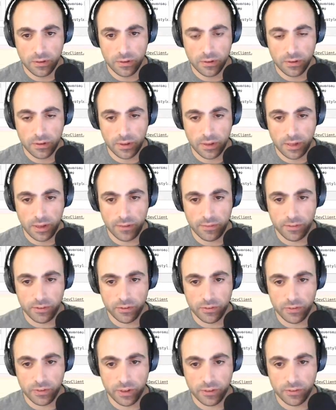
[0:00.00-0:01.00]
I have
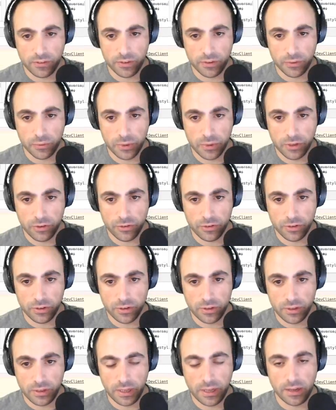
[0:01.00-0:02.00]
this flex
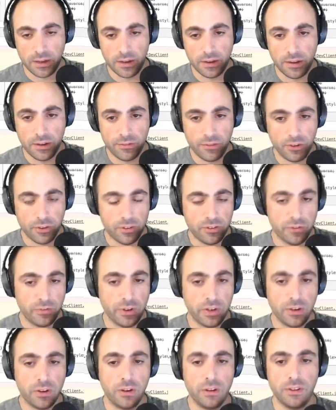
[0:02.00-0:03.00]
direction. Yeah, I have
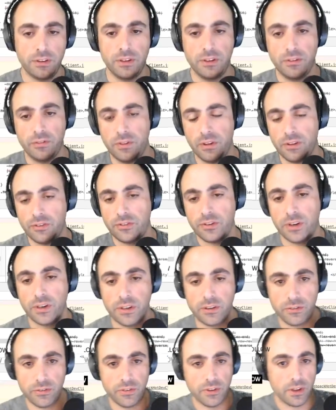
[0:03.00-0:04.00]
justify content, flex start
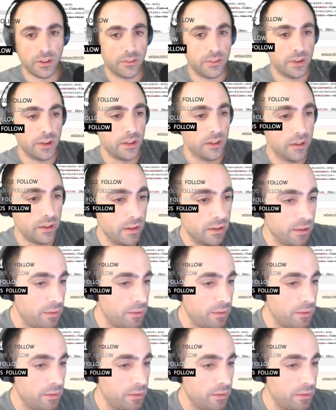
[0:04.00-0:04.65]
and flex end.